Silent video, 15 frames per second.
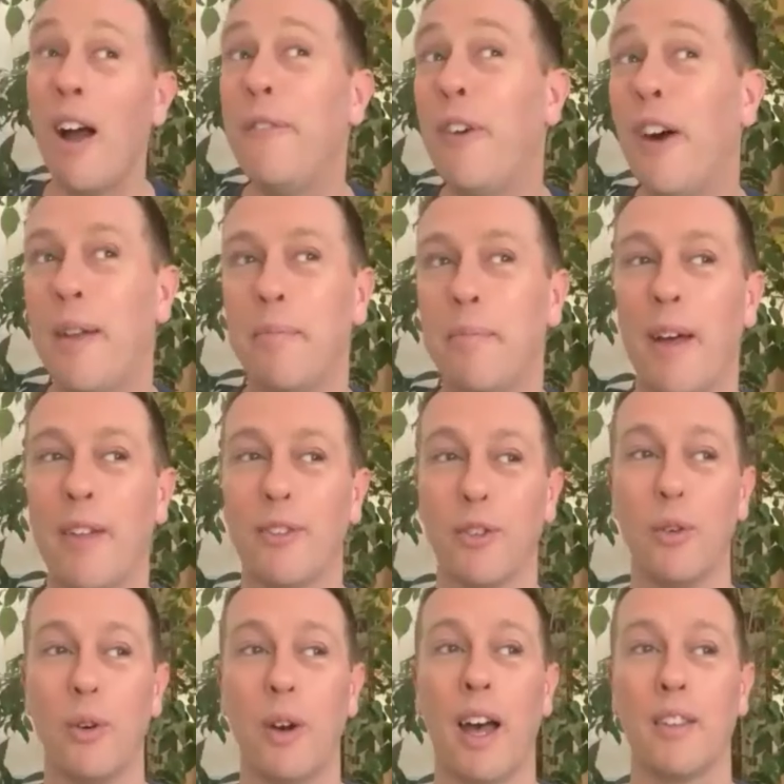I find
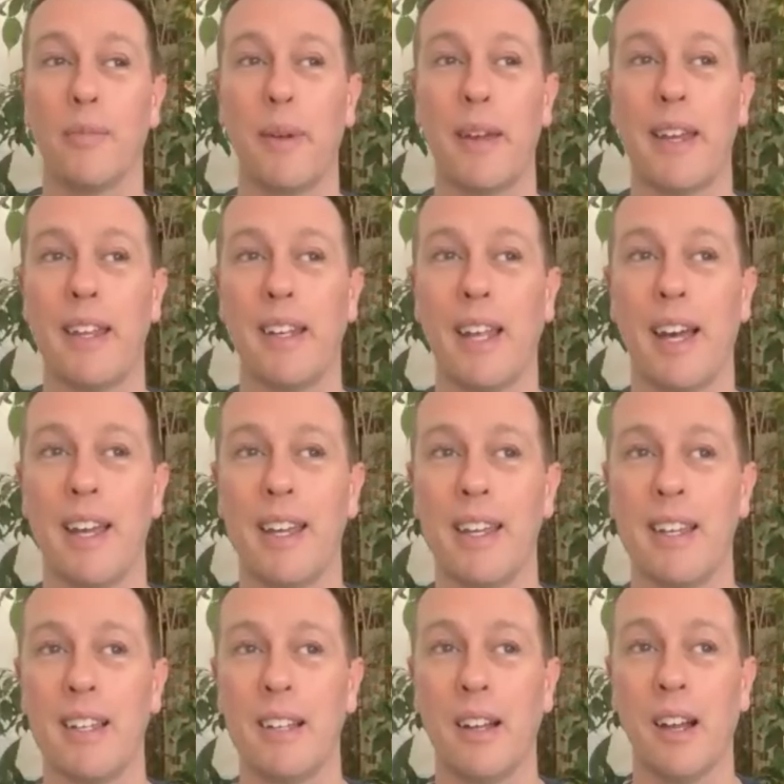basil has been
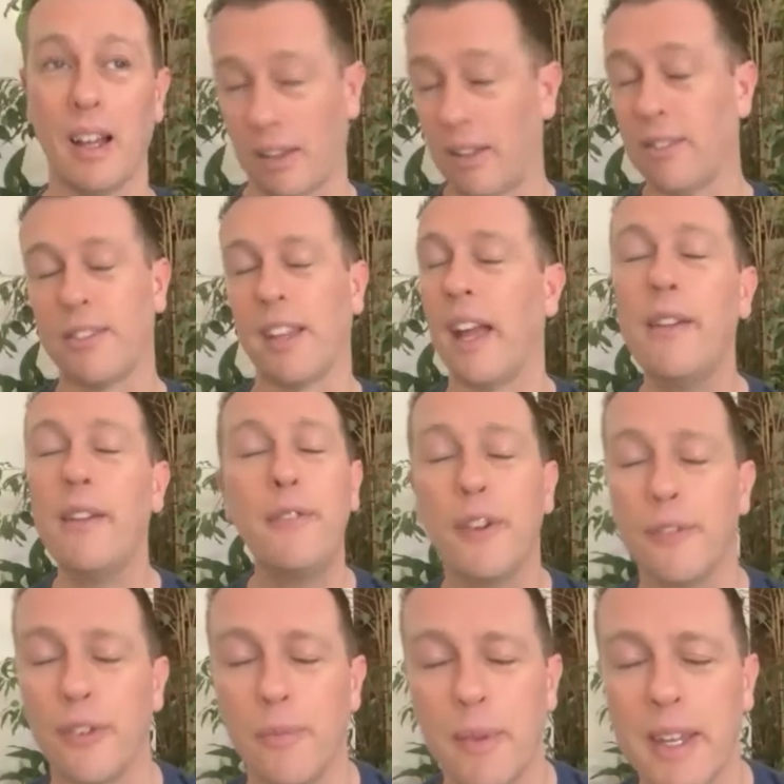a
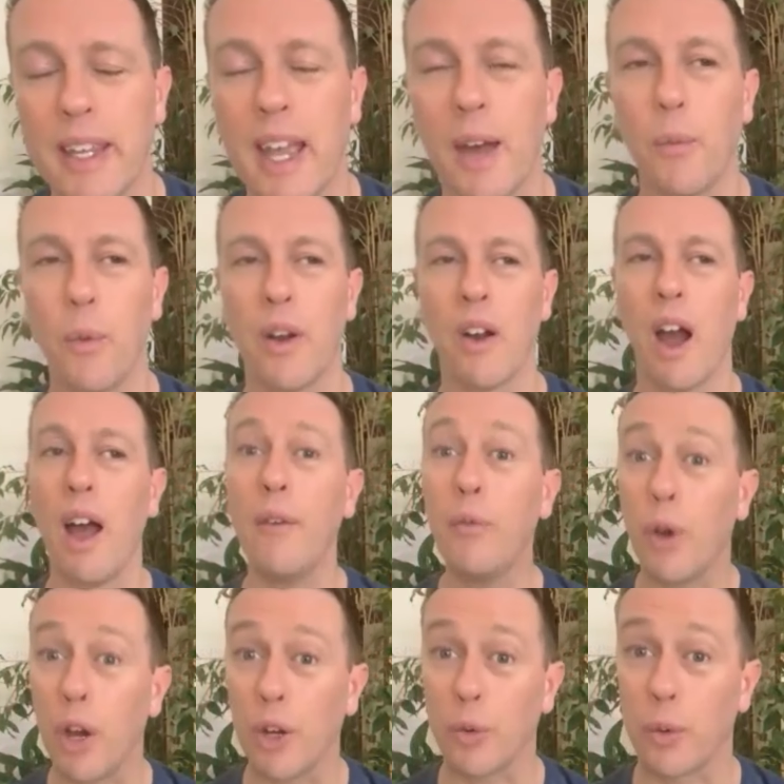saviour for me, and where I've
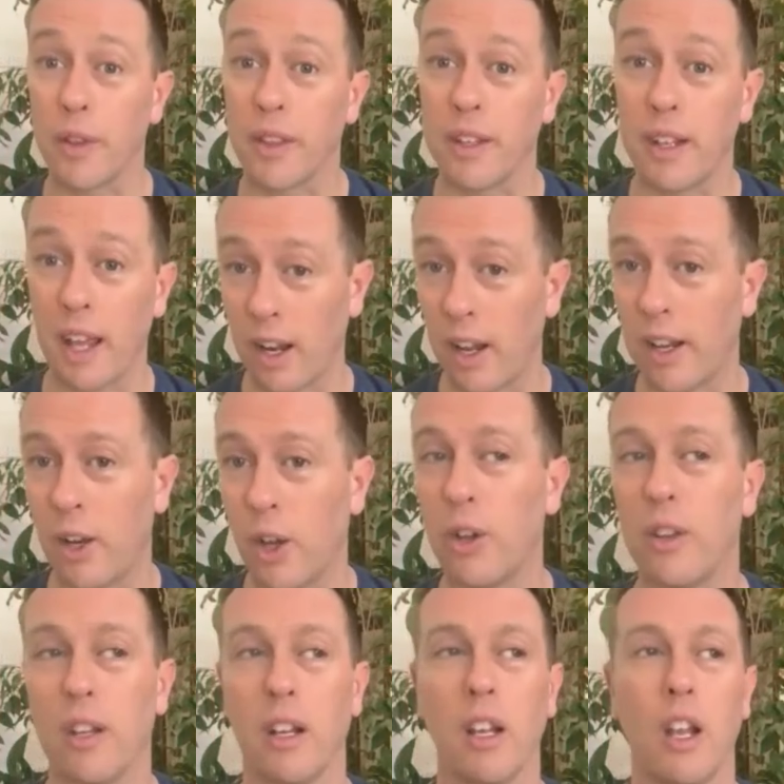worked with it, and I know
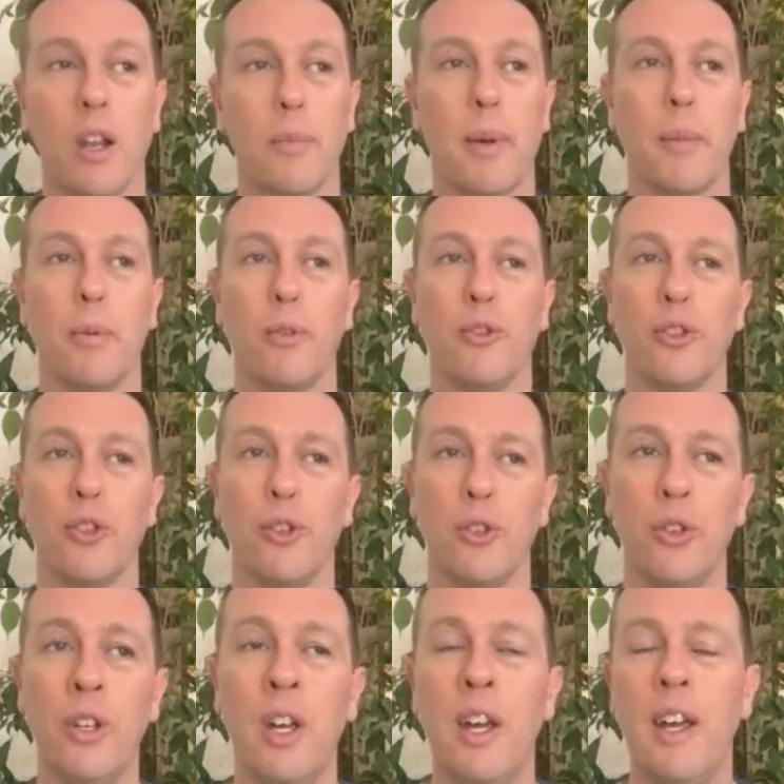that a lot of people
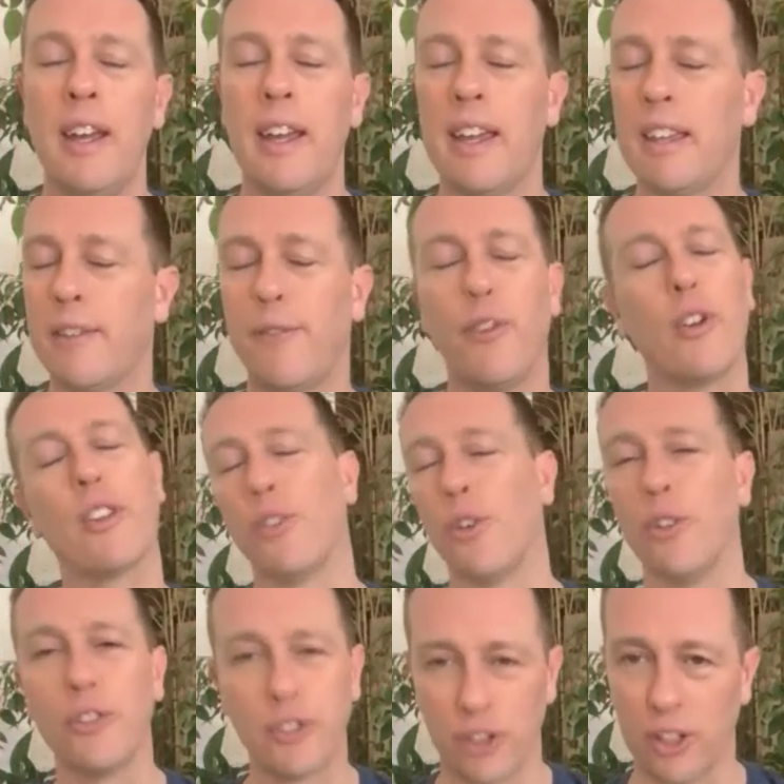do, is for
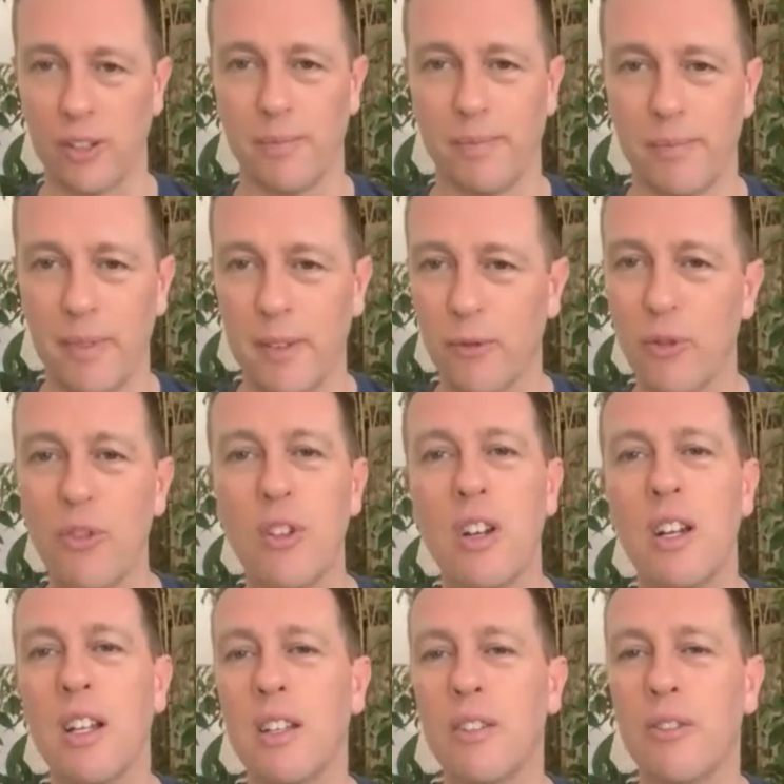exhaustion.
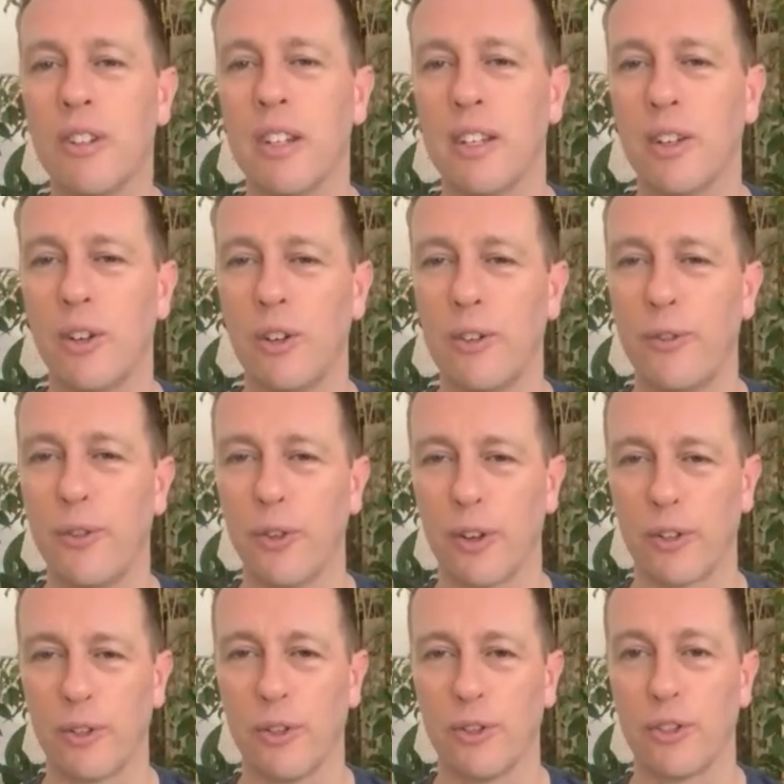Really, really good for
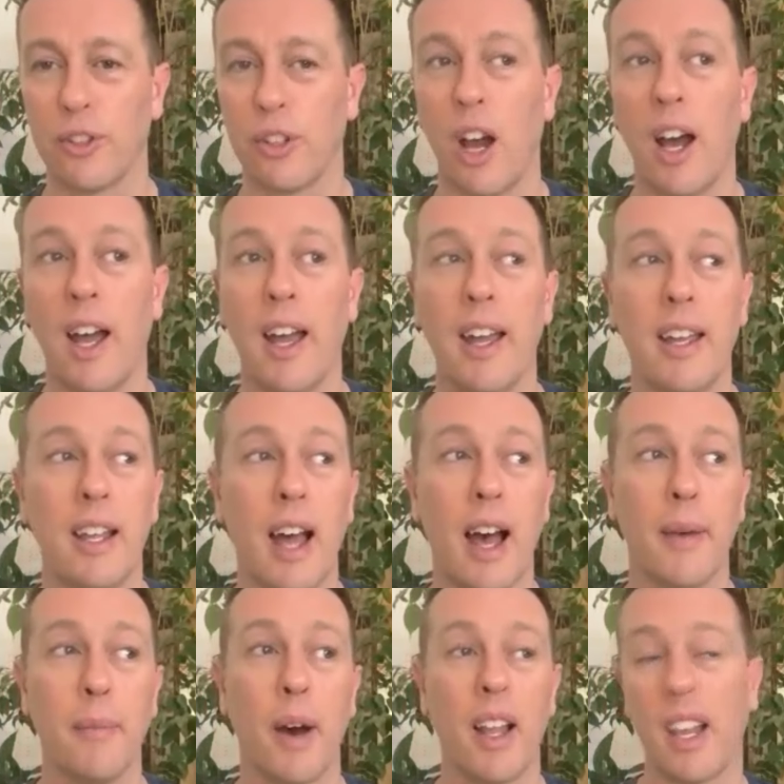exhaustion.
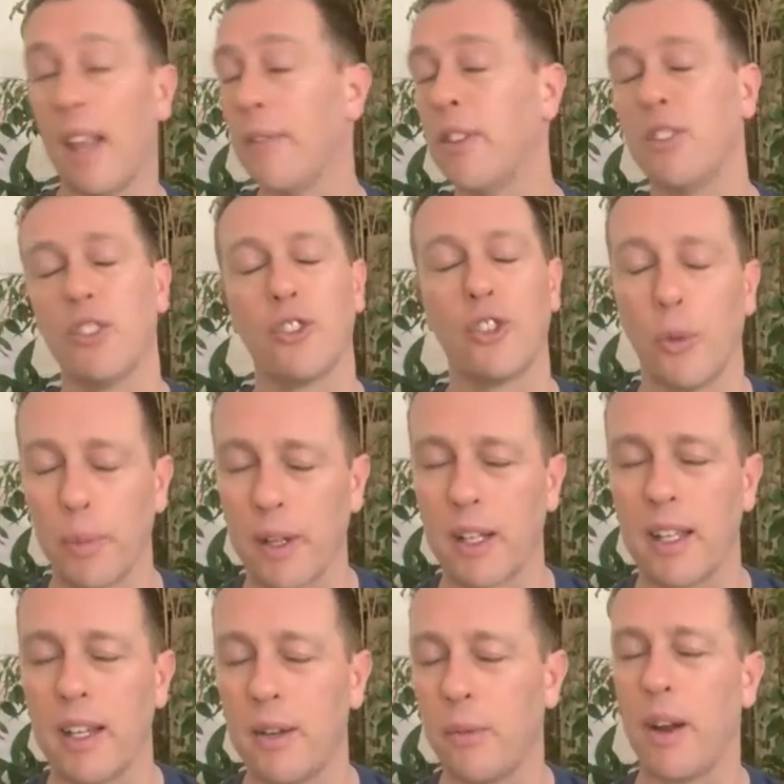I love it just
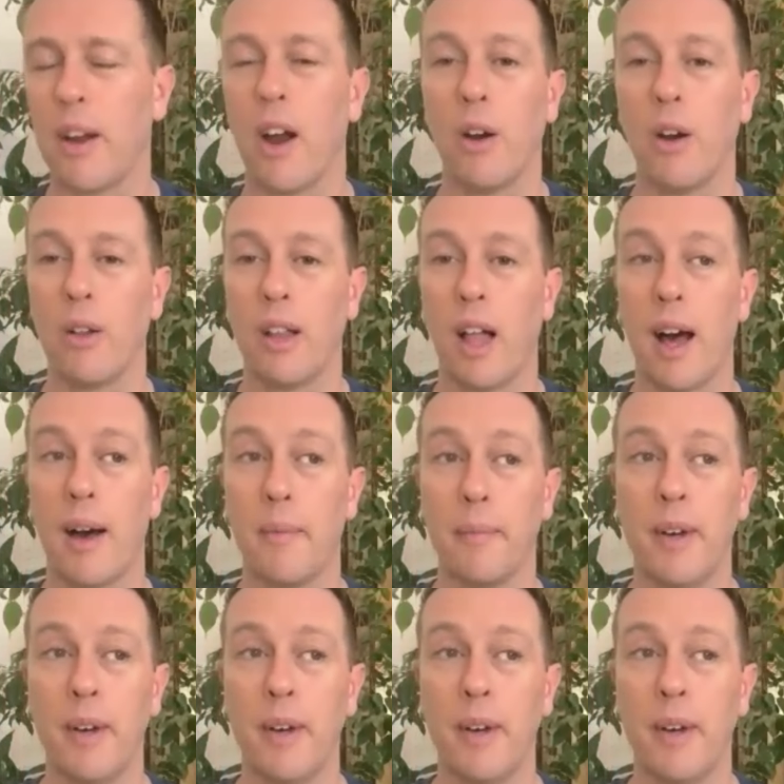topically, where I'll